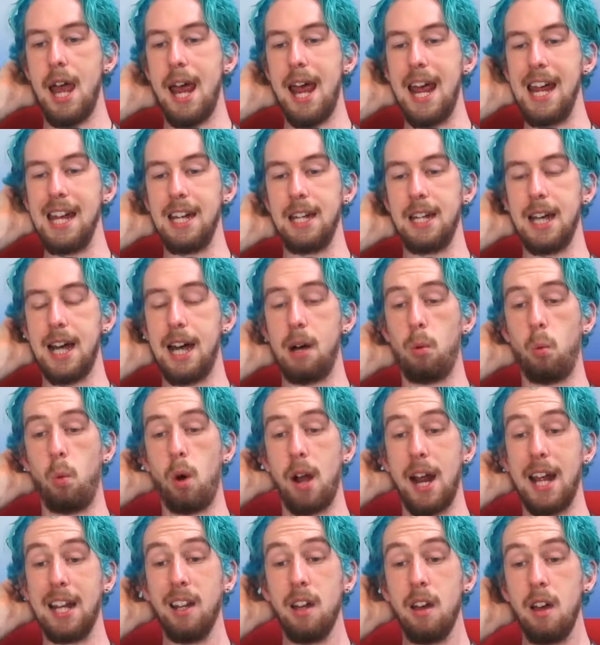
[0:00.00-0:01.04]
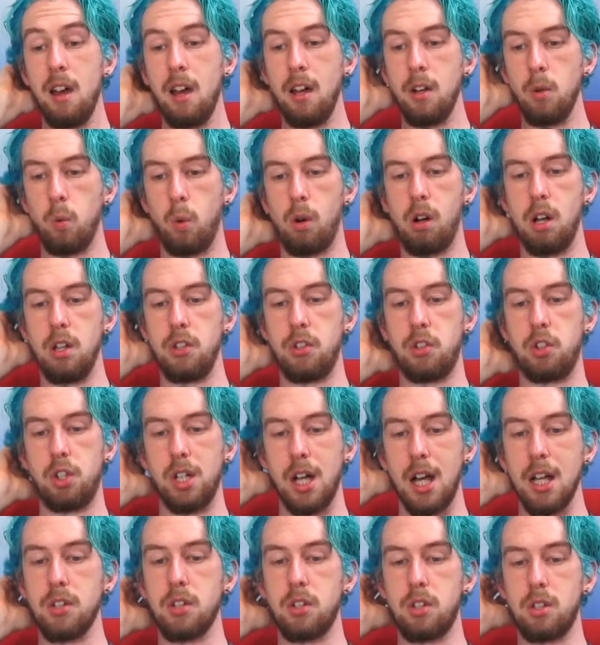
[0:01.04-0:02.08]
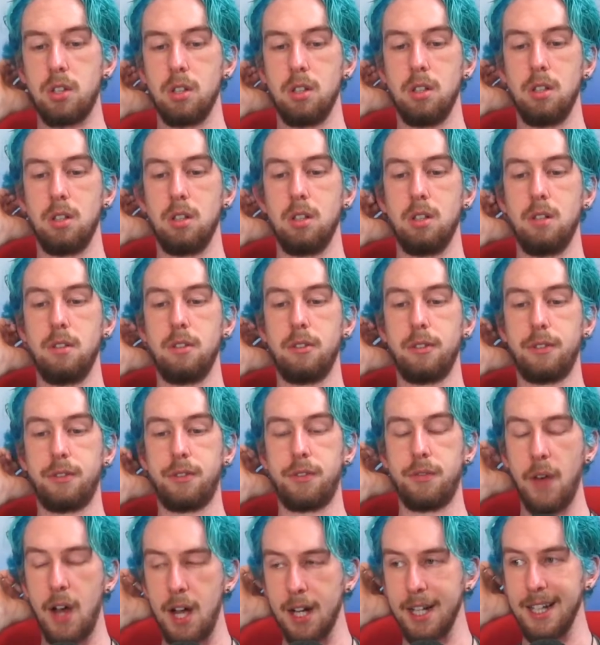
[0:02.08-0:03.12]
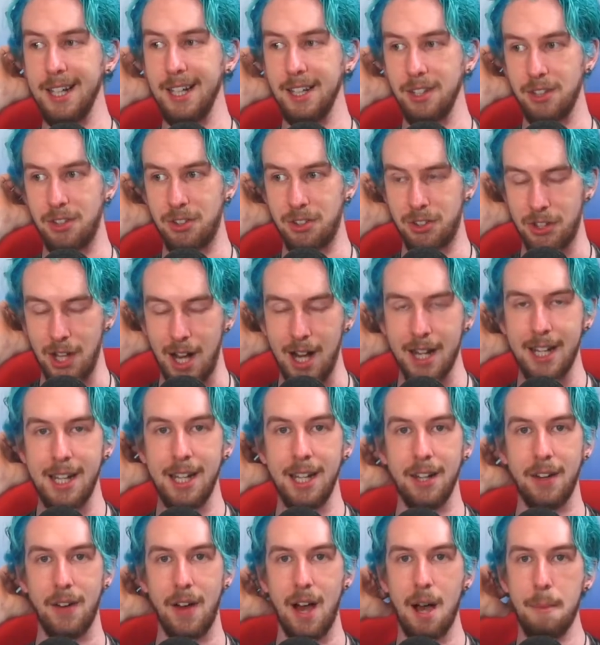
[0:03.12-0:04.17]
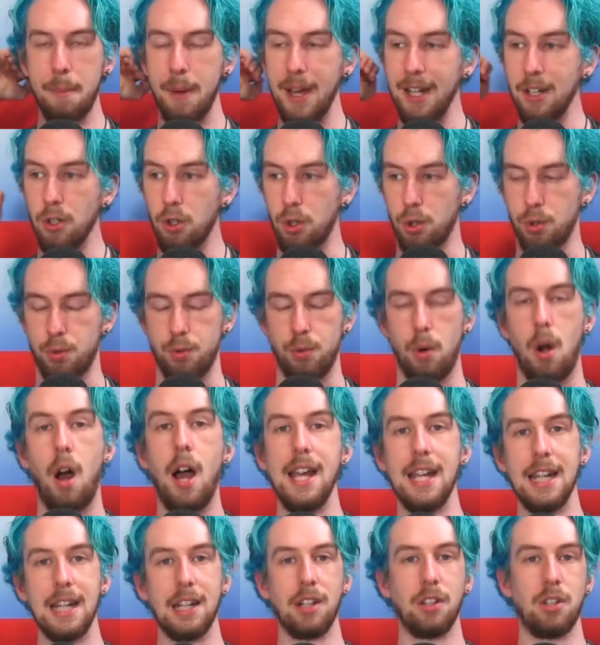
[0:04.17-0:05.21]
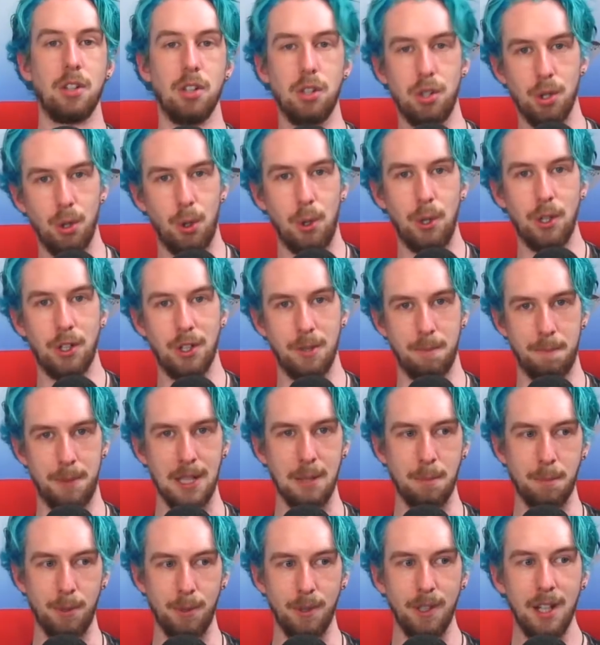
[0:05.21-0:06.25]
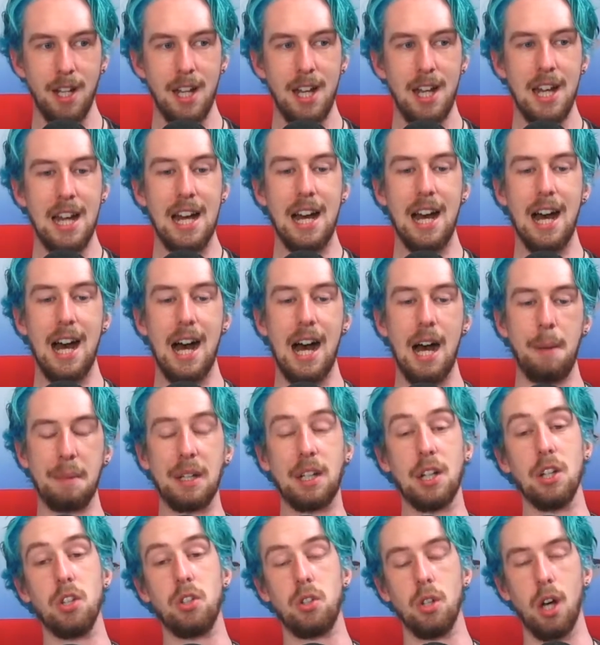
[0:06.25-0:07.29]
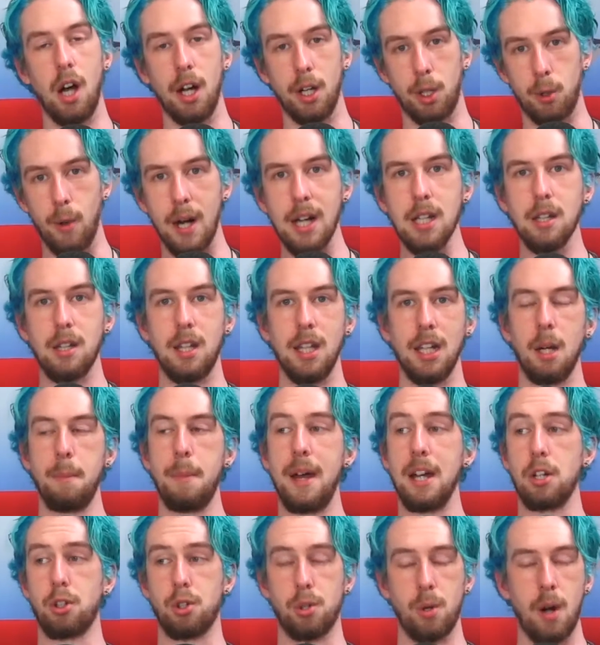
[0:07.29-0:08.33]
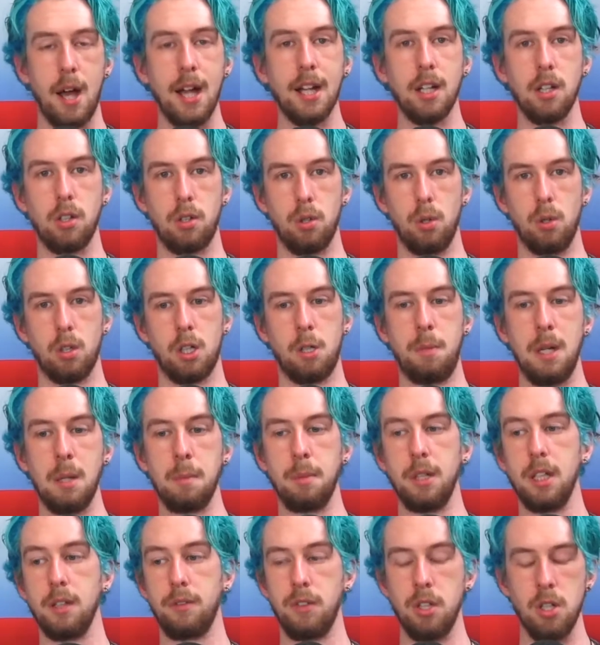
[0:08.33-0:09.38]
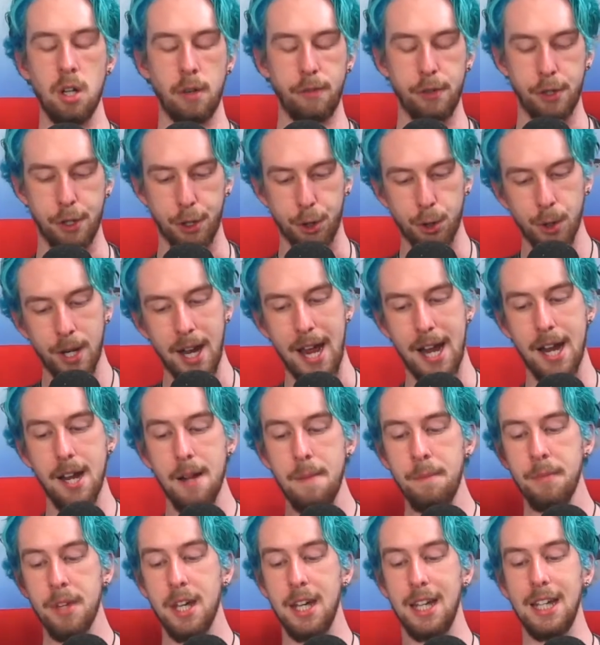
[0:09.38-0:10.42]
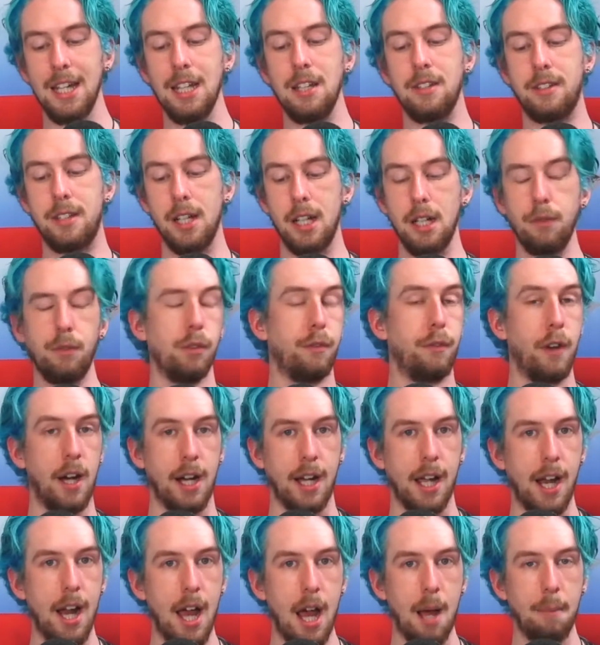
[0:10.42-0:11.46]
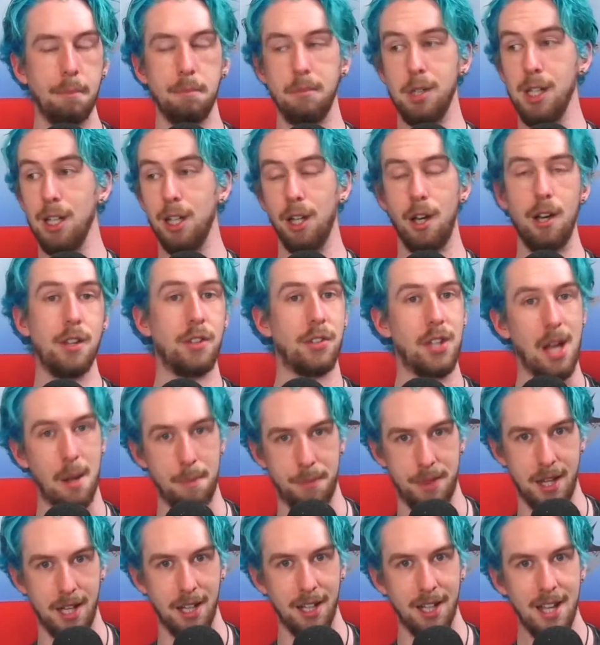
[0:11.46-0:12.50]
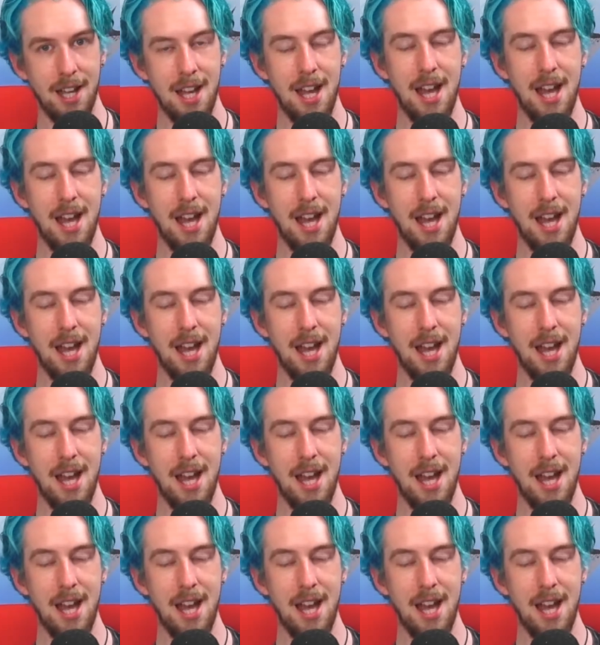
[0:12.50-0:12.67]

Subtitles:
And what I learned was just fucking sucking it up and trying to talk to people. Because a great thing about trying to talk to people, if you're not very good at it, is that if you fuck it up, you learn something.